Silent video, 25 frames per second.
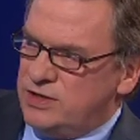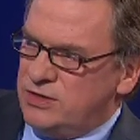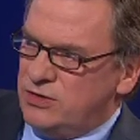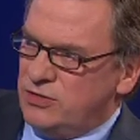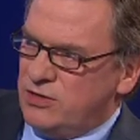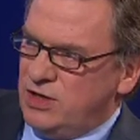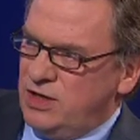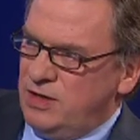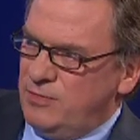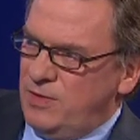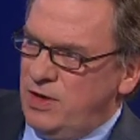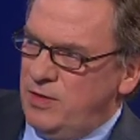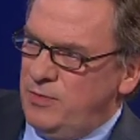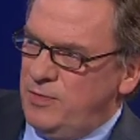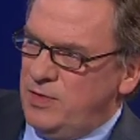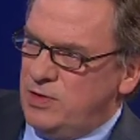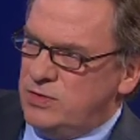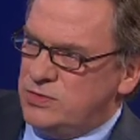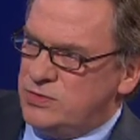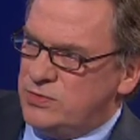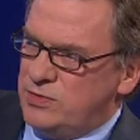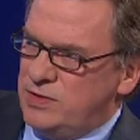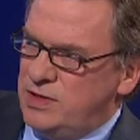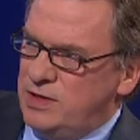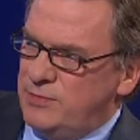talking about
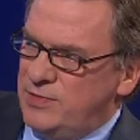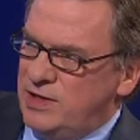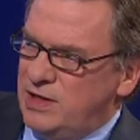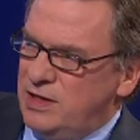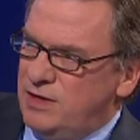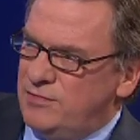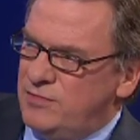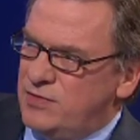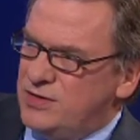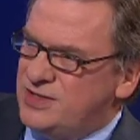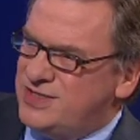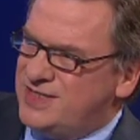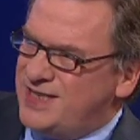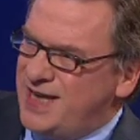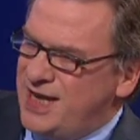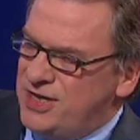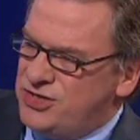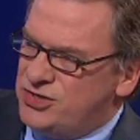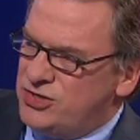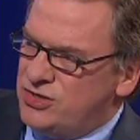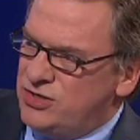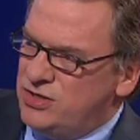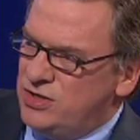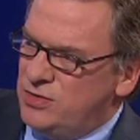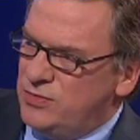because we're in the middle of a
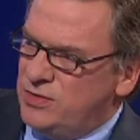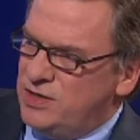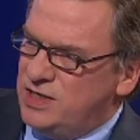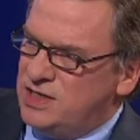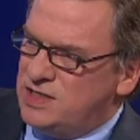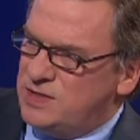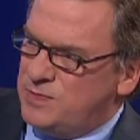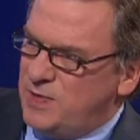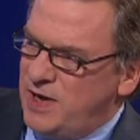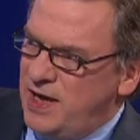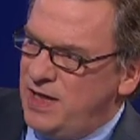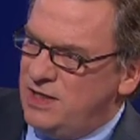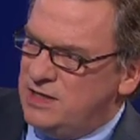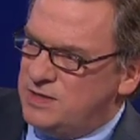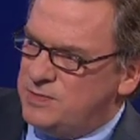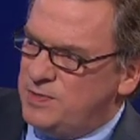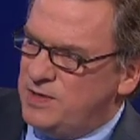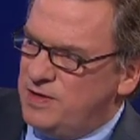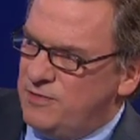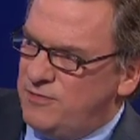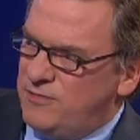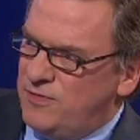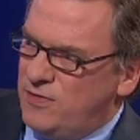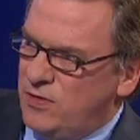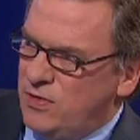recession. You would expect there's
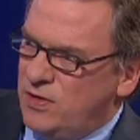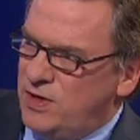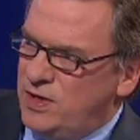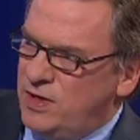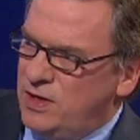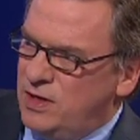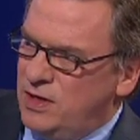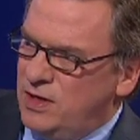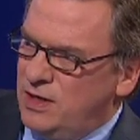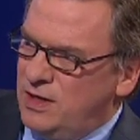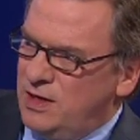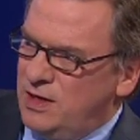been a fall in,